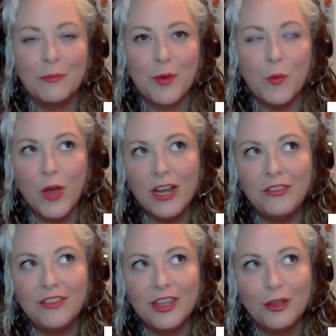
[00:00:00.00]
But what
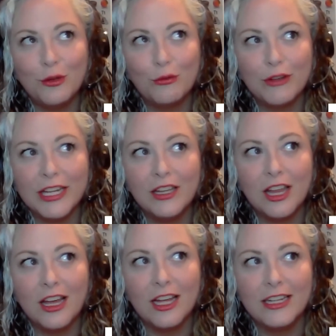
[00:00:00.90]
if you
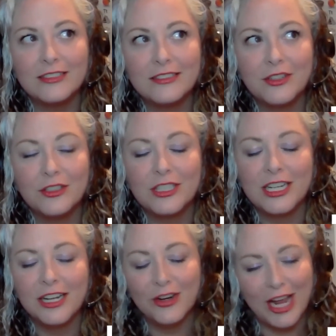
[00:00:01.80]
realize you're
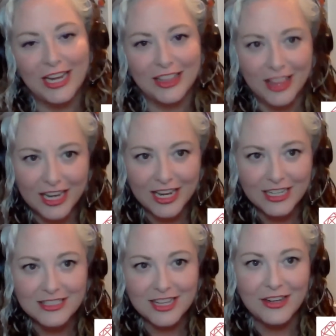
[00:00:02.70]
looking at your
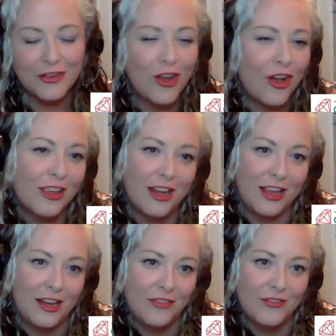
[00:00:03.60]
analytics and you're not
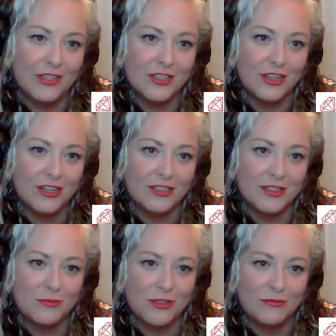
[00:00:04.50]
getting any visitors?
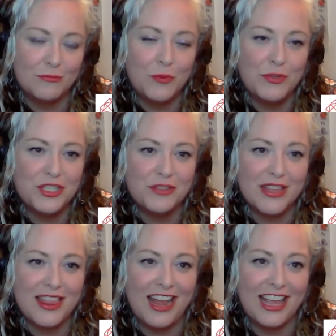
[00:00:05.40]
What would you do
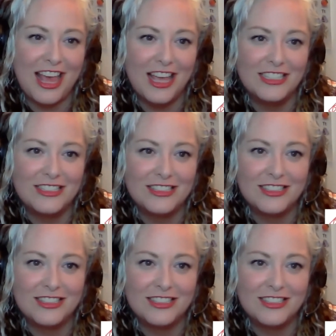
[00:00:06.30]
in that case?